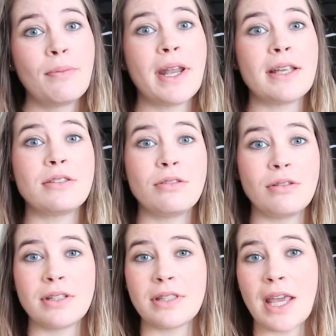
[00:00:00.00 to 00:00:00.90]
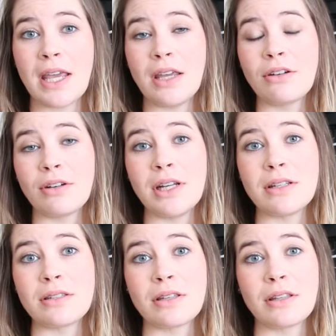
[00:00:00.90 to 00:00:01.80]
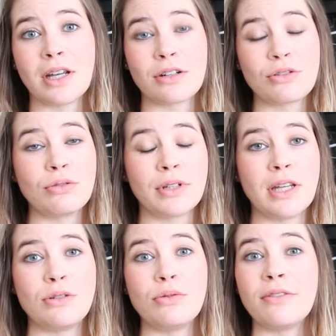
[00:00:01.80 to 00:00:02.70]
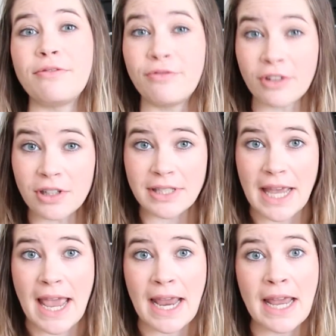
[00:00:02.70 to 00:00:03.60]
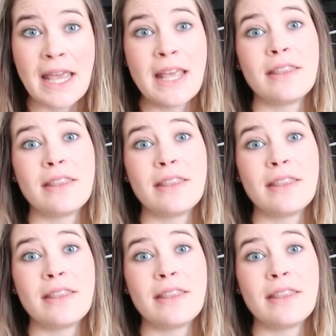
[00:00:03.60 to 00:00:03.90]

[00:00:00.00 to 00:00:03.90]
But as soon as they increase their school day to a full day,